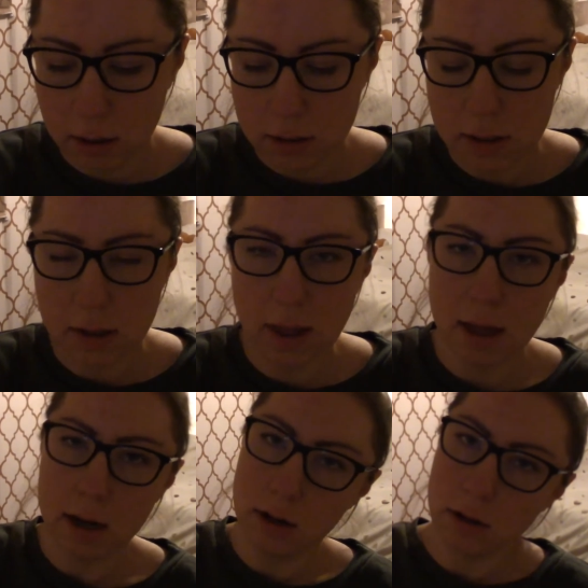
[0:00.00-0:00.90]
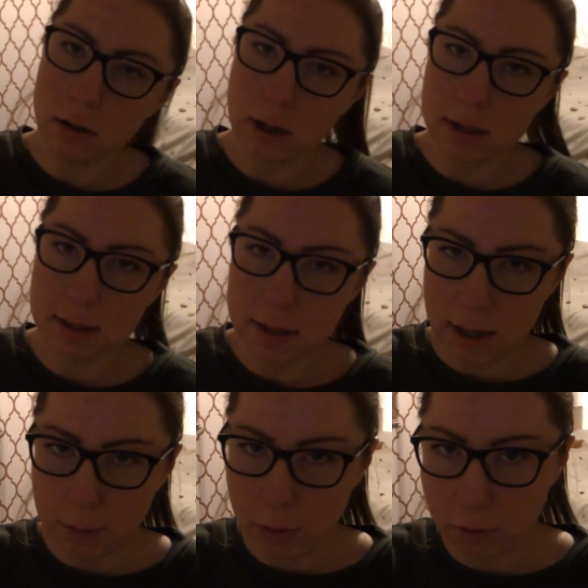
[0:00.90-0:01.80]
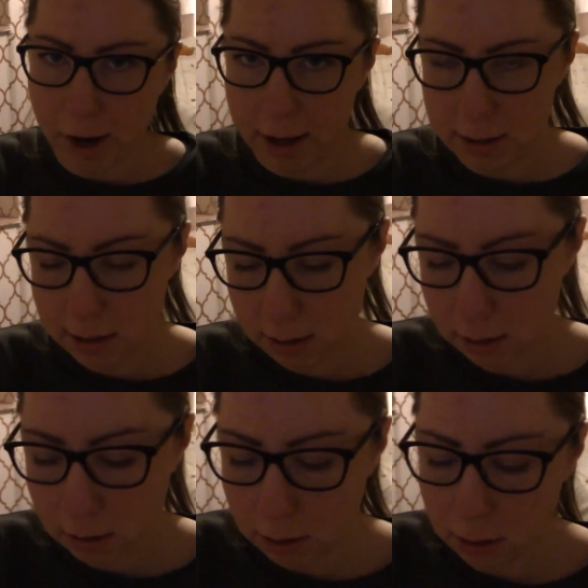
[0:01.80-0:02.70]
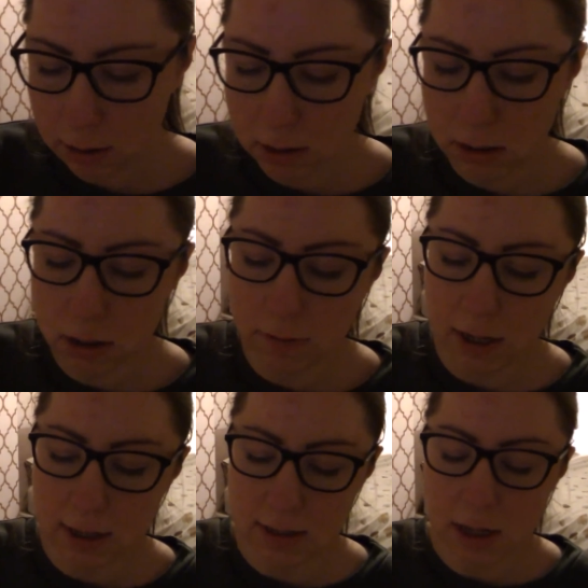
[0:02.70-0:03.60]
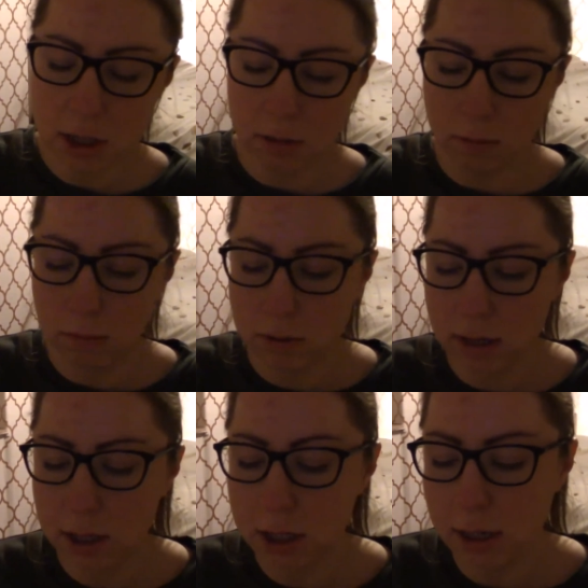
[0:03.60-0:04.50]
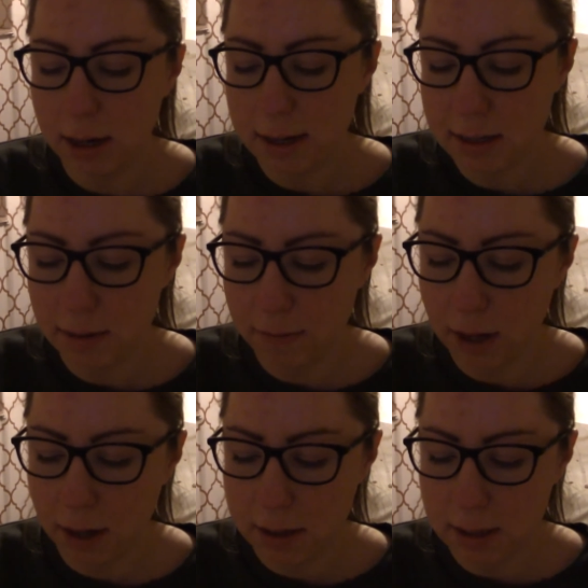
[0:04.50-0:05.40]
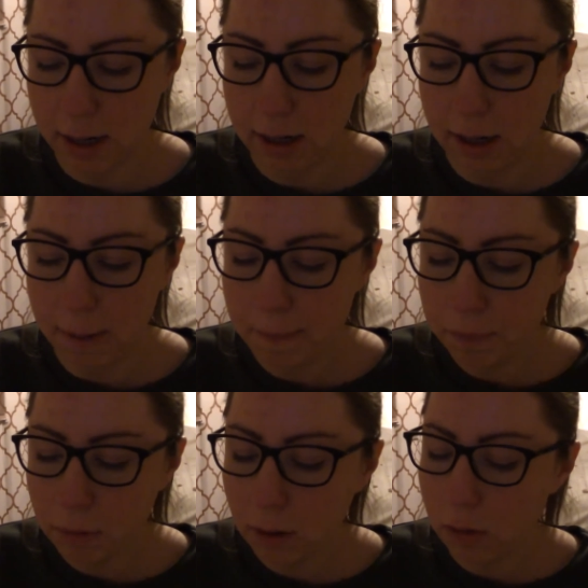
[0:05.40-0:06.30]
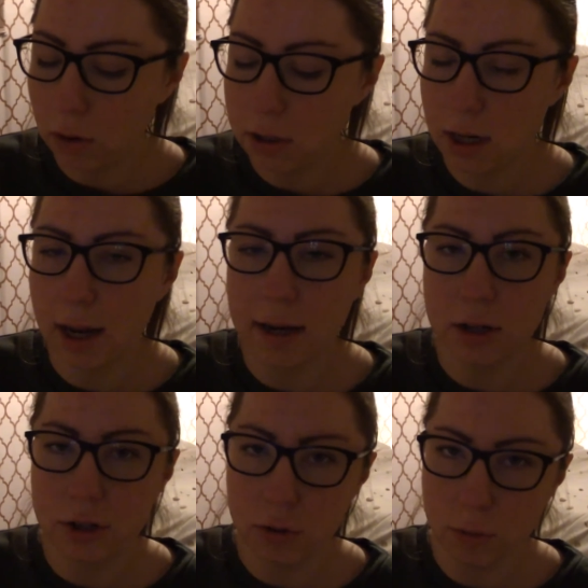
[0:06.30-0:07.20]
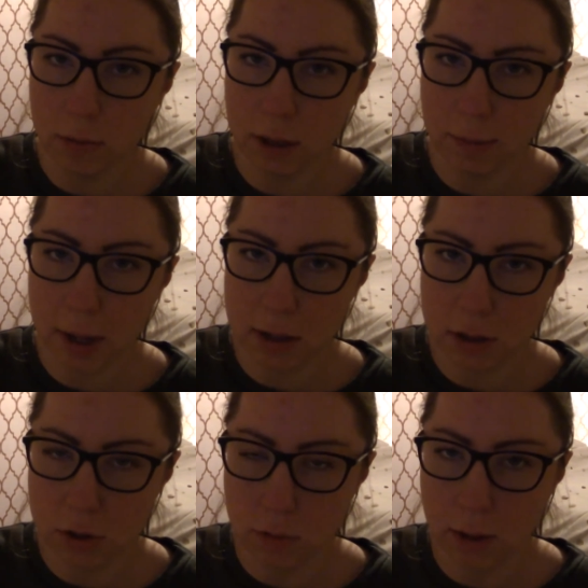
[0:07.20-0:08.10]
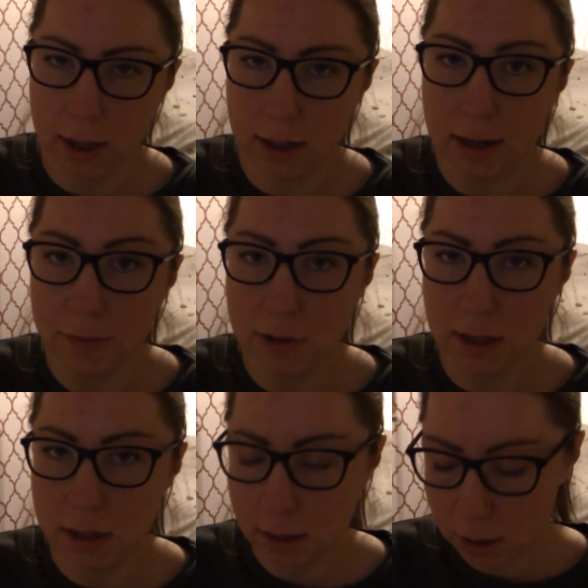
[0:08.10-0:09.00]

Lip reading: So then, as the day progressed, the derealization was actually less severe slightly. The underlying doom, impending doom, had lifted.